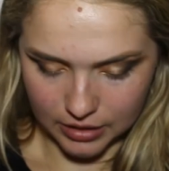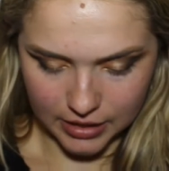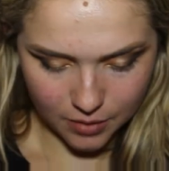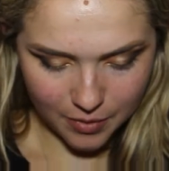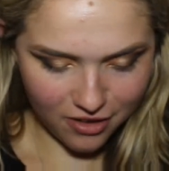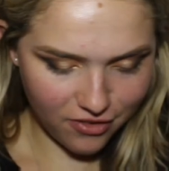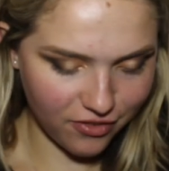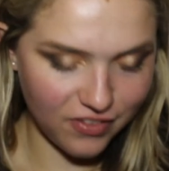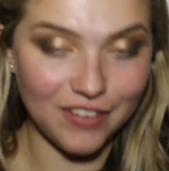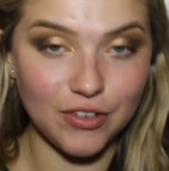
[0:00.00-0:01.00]
These are my
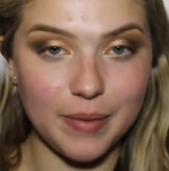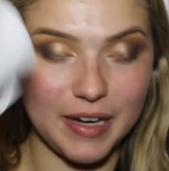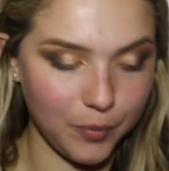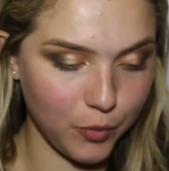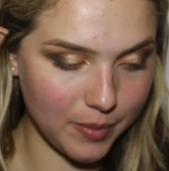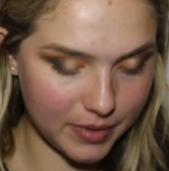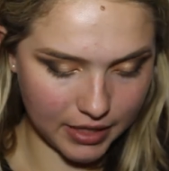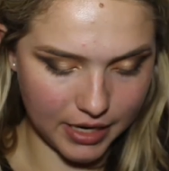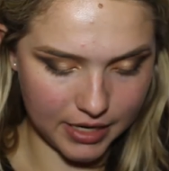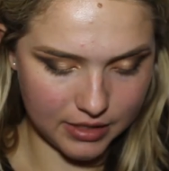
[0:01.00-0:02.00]
favorite Makeup Wipes,
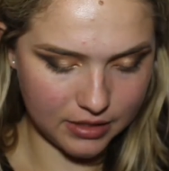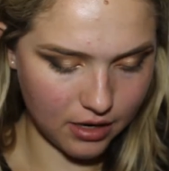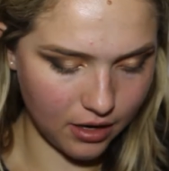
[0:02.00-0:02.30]
guys.